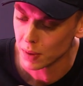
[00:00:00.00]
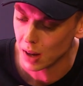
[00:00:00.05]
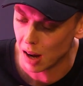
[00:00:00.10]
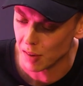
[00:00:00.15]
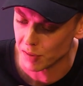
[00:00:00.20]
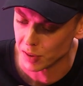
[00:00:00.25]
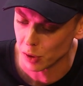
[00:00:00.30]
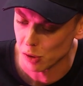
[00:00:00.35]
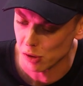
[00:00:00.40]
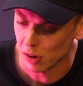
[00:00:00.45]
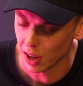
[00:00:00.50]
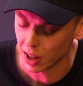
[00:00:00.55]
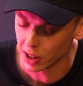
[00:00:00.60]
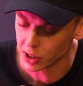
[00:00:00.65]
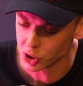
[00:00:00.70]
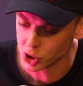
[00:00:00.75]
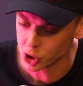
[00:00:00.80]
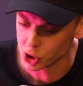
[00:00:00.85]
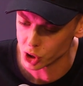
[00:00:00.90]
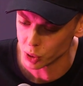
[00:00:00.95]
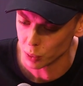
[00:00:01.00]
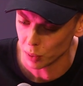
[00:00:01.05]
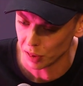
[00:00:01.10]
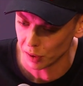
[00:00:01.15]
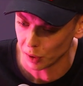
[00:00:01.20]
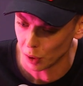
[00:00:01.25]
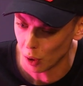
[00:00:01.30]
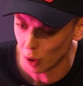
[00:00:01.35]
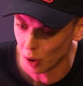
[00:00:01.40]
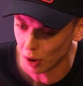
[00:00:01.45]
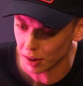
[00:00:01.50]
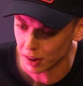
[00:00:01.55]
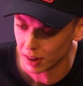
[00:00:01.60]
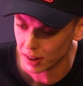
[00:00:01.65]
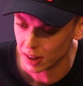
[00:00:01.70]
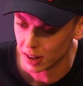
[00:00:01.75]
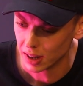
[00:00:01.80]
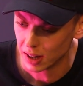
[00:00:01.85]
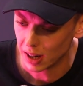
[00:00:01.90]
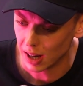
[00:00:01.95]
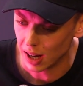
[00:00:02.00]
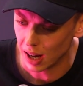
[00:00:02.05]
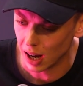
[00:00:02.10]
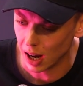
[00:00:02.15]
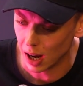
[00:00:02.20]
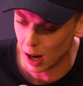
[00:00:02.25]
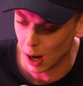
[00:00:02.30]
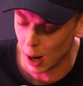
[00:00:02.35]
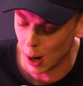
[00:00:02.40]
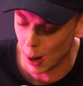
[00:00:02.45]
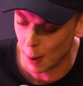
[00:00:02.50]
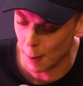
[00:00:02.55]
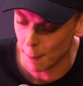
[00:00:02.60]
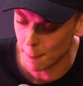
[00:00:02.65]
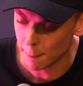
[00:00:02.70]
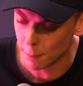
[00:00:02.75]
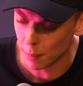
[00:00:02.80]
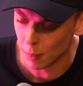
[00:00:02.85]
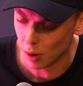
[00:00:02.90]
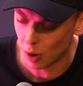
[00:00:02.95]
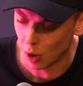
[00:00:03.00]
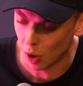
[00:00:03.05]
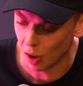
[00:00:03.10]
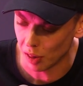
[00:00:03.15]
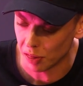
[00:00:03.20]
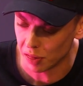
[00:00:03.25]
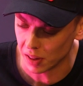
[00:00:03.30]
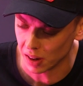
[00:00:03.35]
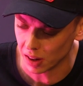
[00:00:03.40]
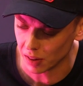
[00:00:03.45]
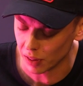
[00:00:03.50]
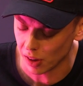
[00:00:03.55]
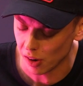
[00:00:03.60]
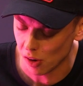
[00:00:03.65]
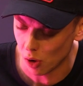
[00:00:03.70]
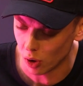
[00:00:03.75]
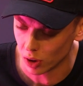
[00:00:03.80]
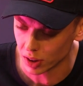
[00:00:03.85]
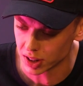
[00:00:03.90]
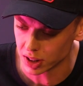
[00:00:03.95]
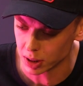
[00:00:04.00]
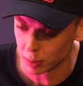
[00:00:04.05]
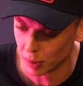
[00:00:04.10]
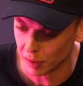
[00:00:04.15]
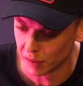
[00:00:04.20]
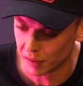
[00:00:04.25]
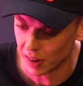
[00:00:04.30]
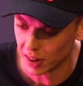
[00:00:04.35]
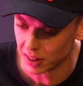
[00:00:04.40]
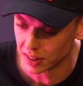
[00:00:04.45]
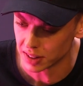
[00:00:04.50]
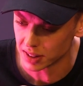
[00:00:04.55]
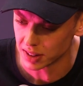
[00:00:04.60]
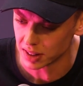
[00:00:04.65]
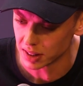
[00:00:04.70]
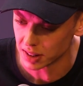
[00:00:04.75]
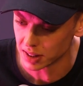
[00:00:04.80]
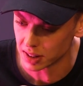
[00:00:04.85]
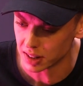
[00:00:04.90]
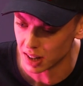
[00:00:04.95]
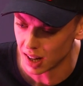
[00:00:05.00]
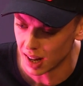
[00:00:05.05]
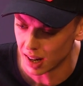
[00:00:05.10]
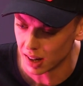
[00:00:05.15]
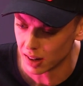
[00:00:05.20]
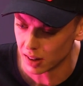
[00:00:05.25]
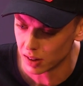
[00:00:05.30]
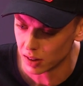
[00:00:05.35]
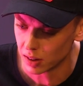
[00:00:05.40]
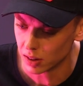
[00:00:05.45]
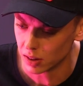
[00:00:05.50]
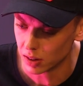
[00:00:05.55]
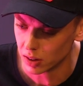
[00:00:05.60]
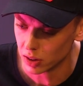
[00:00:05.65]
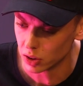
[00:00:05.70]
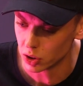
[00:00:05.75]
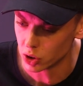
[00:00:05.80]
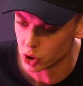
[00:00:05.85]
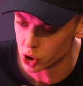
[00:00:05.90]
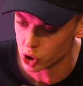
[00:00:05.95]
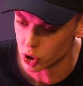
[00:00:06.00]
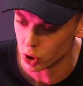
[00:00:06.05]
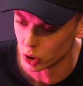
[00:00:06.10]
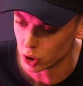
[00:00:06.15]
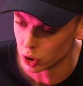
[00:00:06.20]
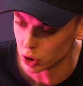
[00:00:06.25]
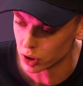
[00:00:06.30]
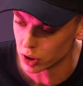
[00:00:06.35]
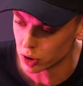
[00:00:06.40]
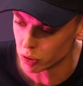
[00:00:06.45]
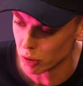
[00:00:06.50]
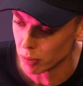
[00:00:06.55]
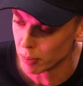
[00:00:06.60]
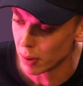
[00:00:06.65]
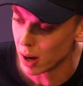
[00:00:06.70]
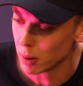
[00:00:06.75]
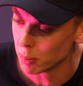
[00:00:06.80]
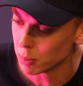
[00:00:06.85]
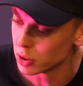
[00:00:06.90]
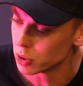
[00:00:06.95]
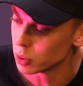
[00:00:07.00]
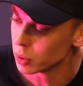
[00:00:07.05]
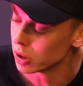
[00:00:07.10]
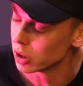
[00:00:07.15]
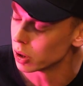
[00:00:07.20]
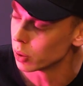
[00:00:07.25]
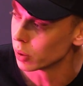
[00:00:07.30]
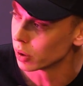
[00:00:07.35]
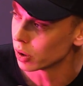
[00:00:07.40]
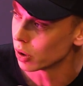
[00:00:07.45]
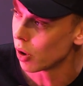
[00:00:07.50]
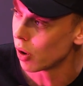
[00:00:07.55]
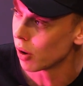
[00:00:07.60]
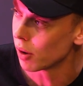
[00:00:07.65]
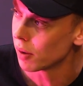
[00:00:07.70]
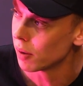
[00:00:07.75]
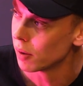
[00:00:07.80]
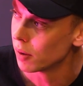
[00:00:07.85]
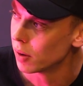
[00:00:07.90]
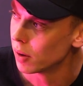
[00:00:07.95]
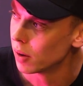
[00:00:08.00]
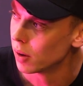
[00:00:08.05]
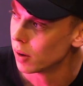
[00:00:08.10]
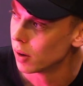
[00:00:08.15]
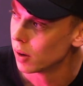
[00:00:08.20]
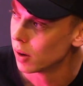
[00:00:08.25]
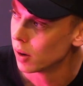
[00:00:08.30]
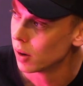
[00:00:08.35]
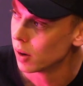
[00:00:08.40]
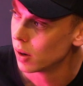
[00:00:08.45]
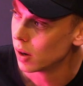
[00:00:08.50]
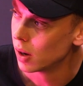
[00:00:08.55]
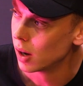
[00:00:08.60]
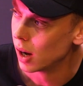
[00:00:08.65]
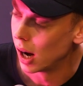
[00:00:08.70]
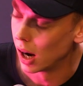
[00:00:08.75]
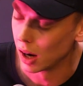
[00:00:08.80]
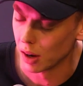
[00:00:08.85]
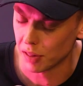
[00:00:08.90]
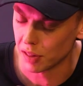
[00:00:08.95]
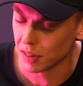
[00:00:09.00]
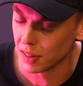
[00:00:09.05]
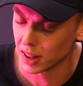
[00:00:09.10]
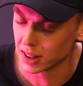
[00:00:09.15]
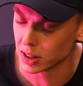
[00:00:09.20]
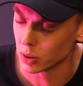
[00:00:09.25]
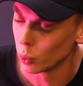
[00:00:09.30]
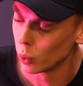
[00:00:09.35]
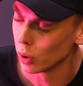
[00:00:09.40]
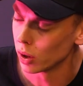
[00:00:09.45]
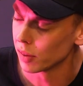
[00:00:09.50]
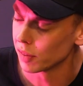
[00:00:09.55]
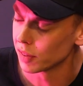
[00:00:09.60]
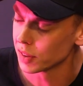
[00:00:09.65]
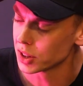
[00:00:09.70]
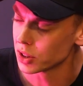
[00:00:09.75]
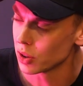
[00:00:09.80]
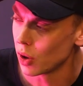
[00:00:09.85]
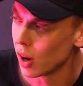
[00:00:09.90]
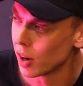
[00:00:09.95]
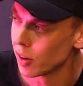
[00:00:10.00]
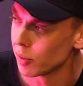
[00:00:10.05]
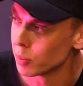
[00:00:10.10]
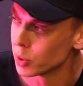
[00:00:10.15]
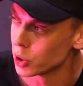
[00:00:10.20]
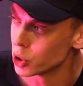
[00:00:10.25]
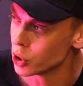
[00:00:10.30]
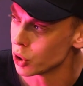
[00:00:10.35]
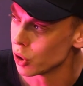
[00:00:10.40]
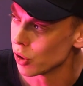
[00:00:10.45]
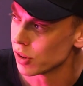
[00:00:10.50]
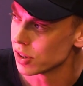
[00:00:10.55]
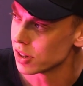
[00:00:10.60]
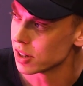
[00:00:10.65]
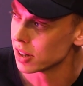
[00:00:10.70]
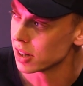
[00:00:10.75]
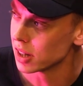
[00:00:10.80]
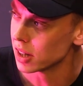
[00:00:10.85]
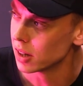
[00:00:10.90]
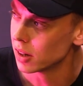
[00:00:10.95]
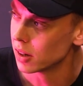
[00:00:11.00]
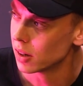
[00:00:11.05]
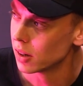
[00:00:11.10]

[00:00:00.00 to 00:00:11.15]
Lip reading: having a relationship with God. I think there are some offences that should just remain between you and God. And I think that's a wonderful sign of maturity,